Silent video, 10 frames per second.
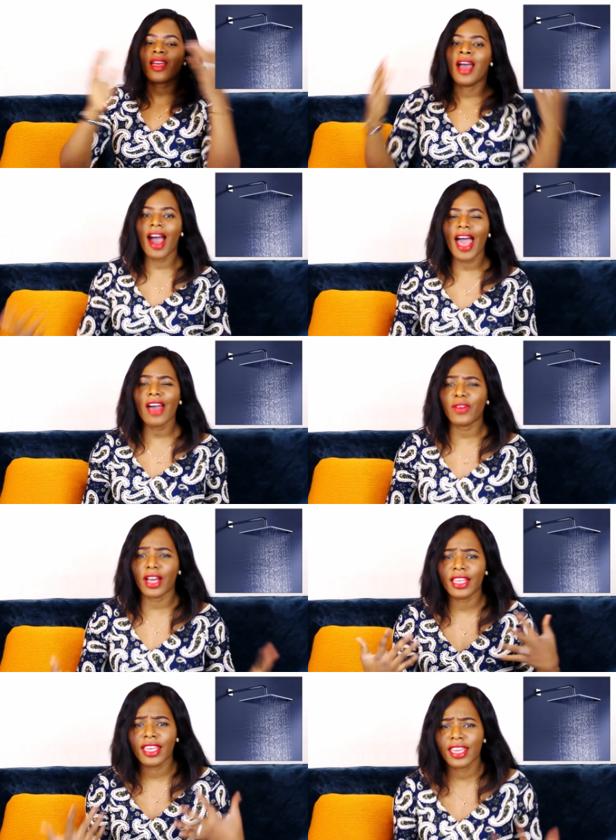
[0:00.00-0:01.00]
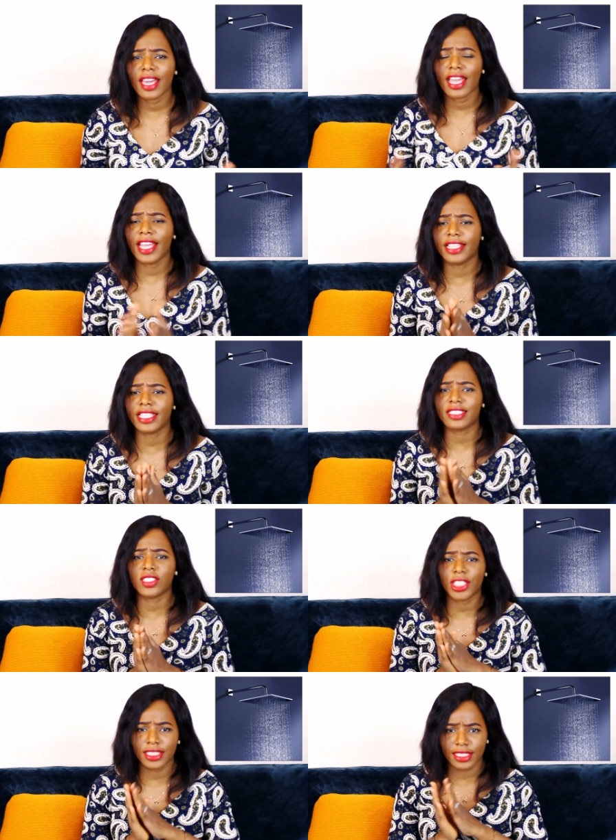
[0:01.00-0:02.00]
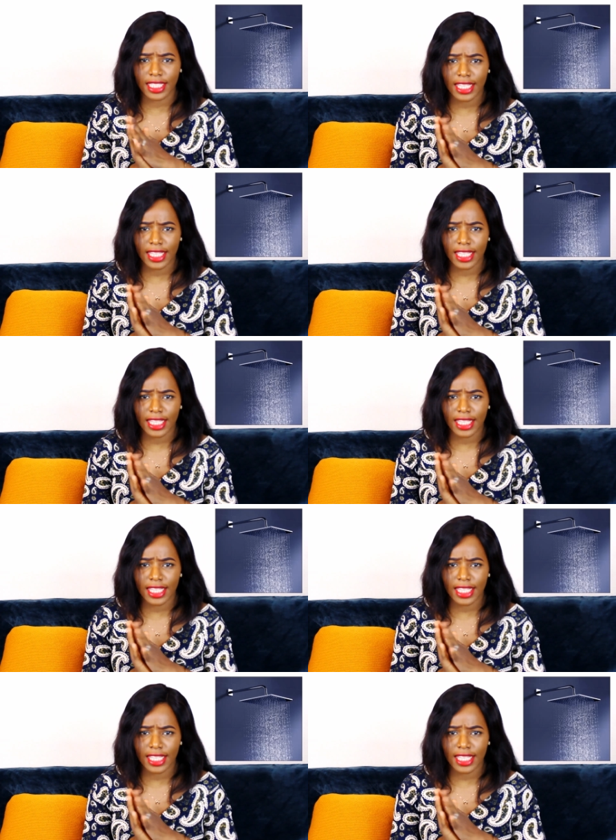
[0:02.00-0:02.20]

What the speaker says: However, here it is not the